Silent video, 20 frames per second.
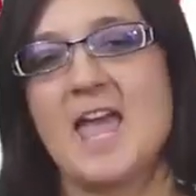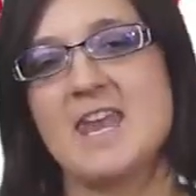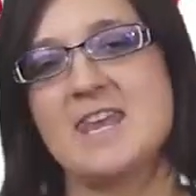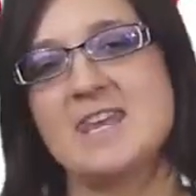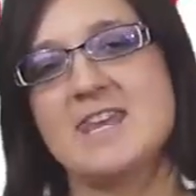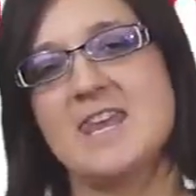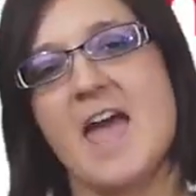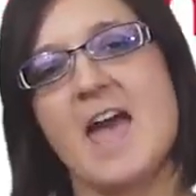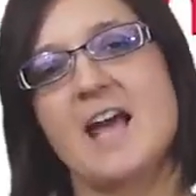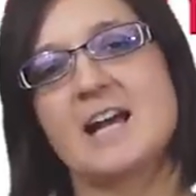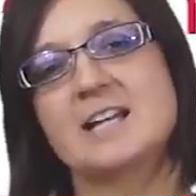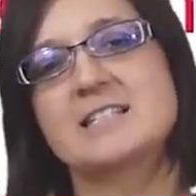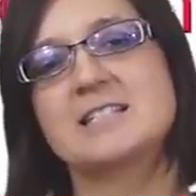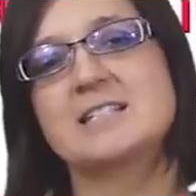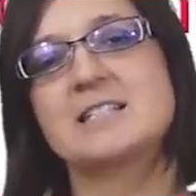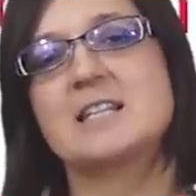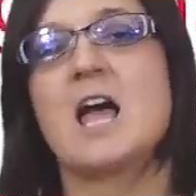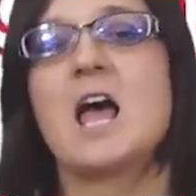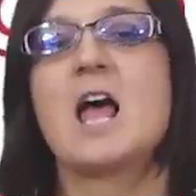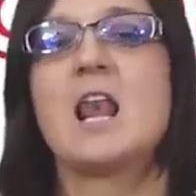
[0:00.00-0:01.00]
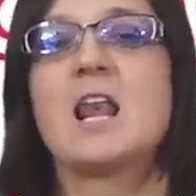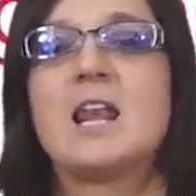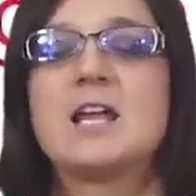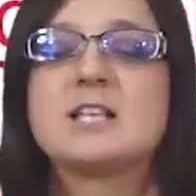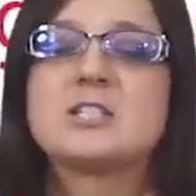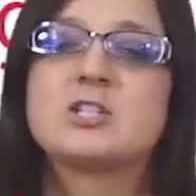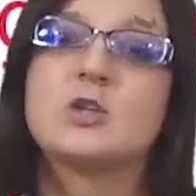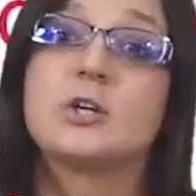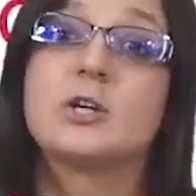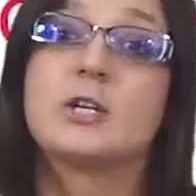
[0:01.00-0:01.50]
Next,
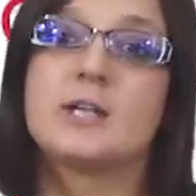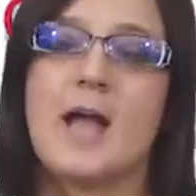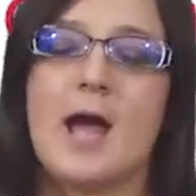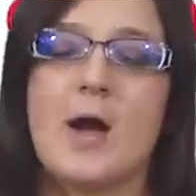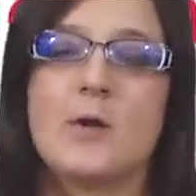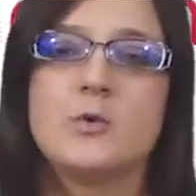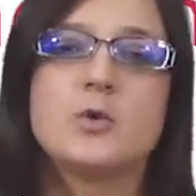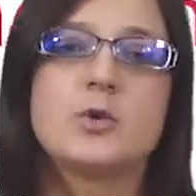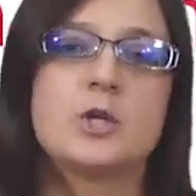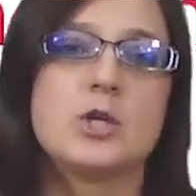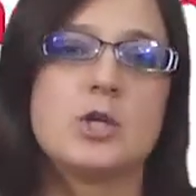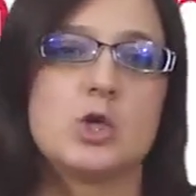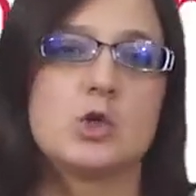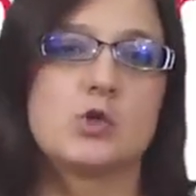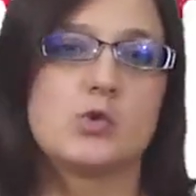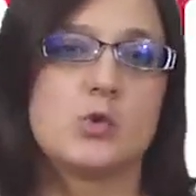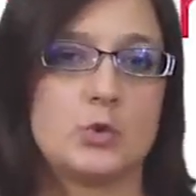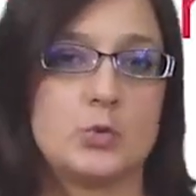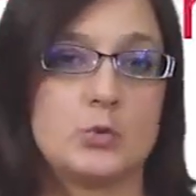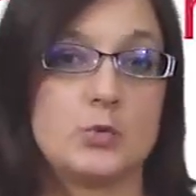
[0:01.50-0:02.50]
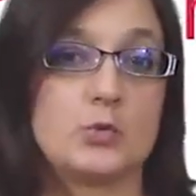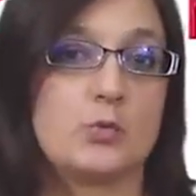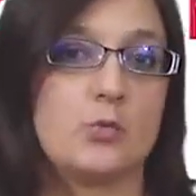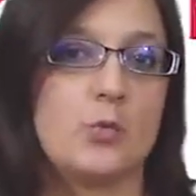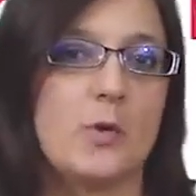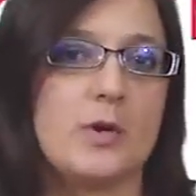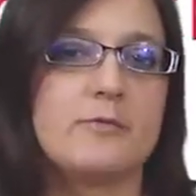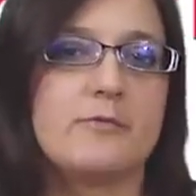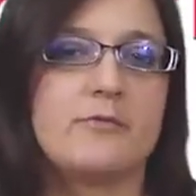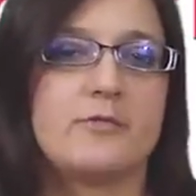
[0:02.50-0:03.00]
let's look at how you can introduce
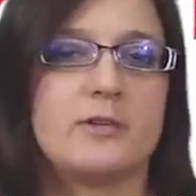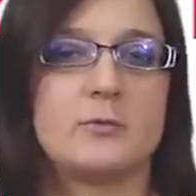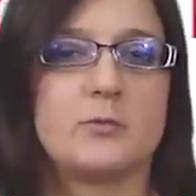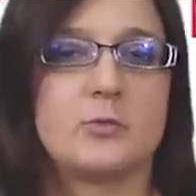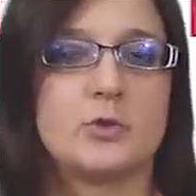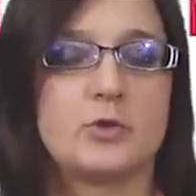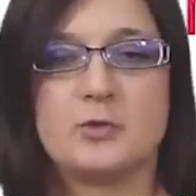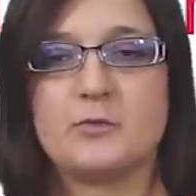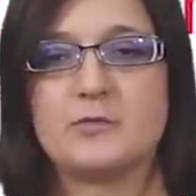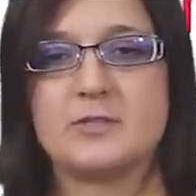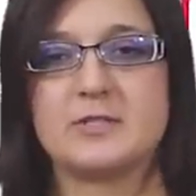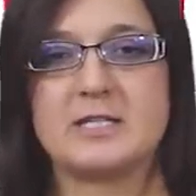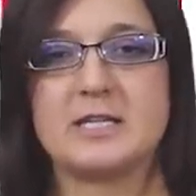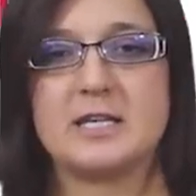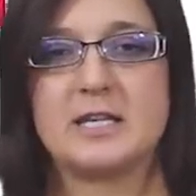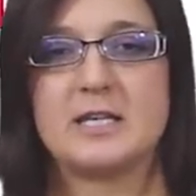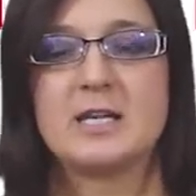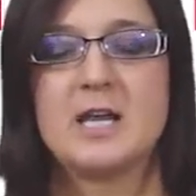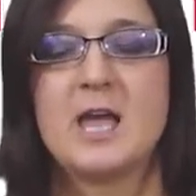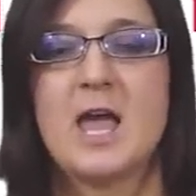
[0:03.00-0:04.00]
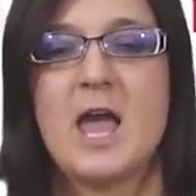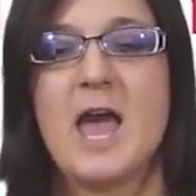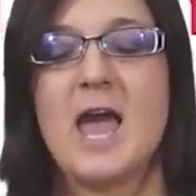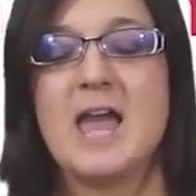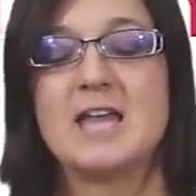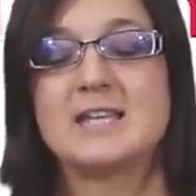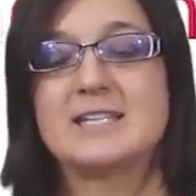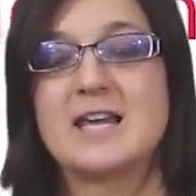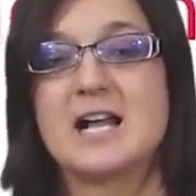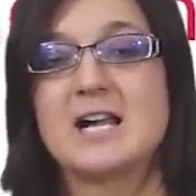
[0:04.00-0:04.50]
one film which you've seen
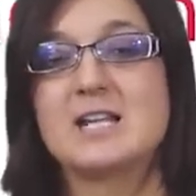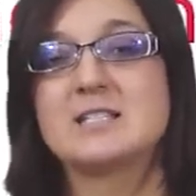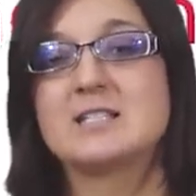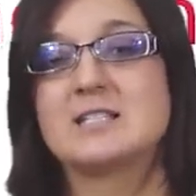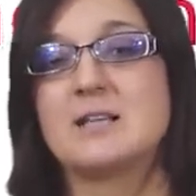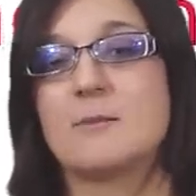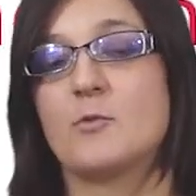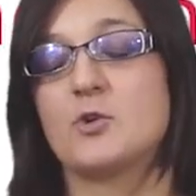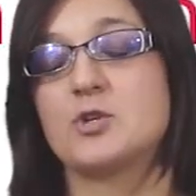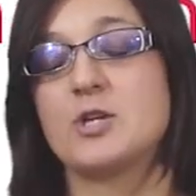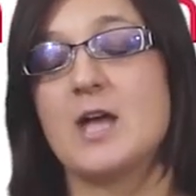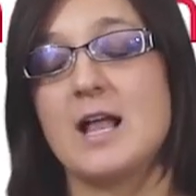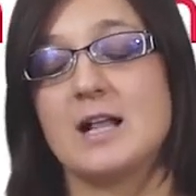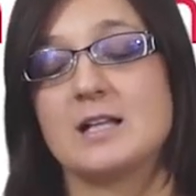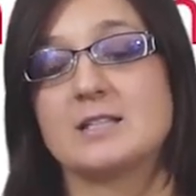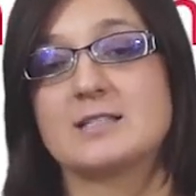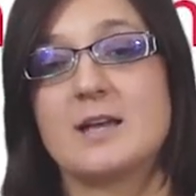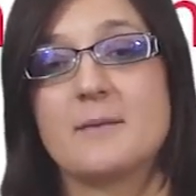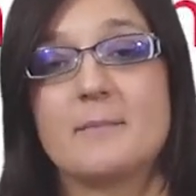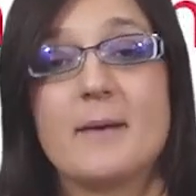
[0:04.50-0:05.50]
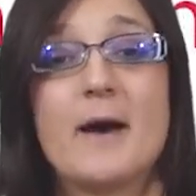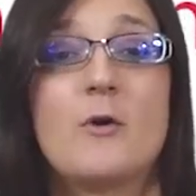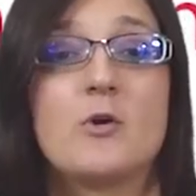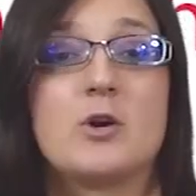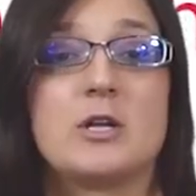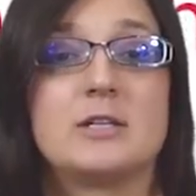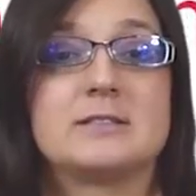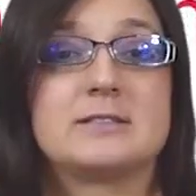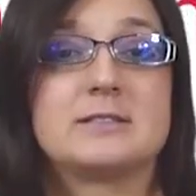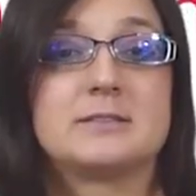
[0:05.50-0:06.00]
and tell someone else about
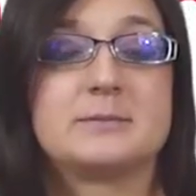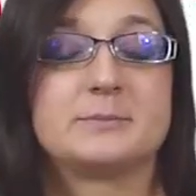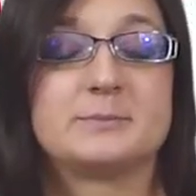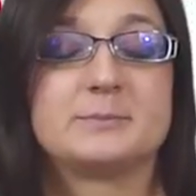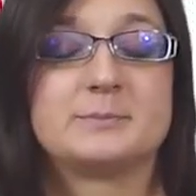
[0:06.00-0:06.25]
it.